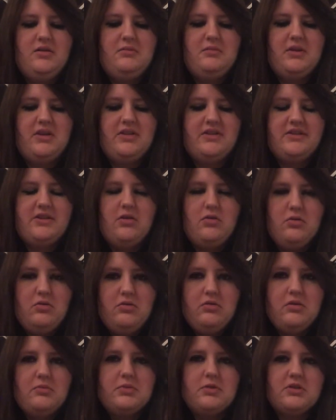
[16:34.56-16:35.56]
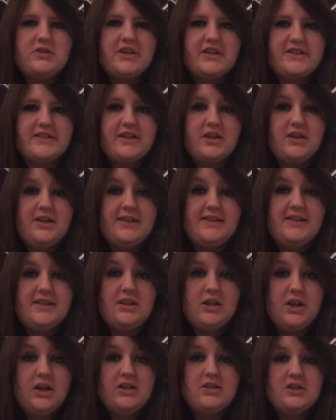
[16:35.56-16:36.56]
Because all the projects that I
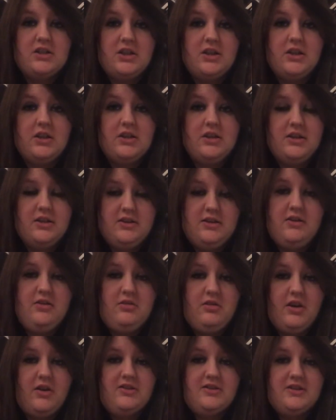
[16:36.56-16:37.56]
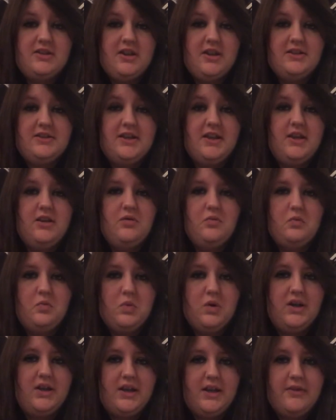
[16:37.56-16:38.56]
did last year in 2018
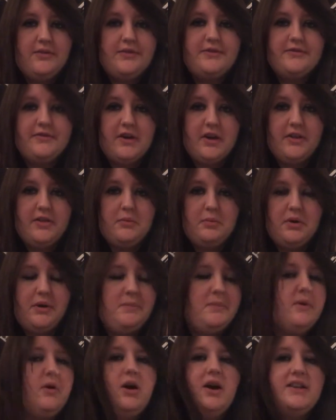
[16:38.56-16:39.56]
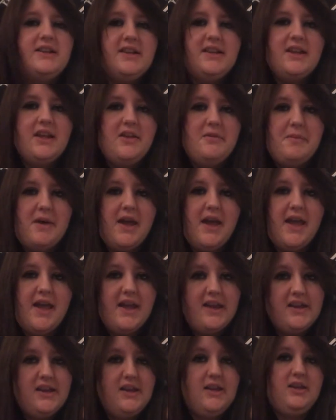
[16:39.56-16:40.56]
were gifts for other people. I didn't keep
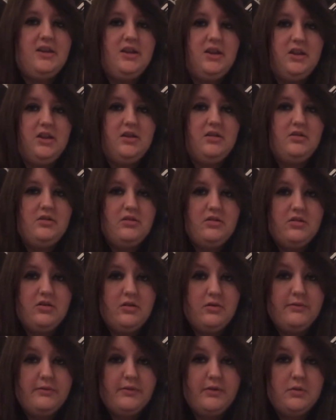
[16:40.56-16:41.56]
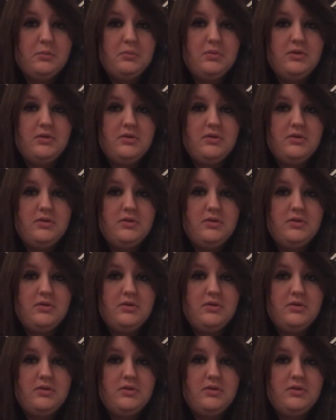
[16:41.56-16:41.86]
any of them.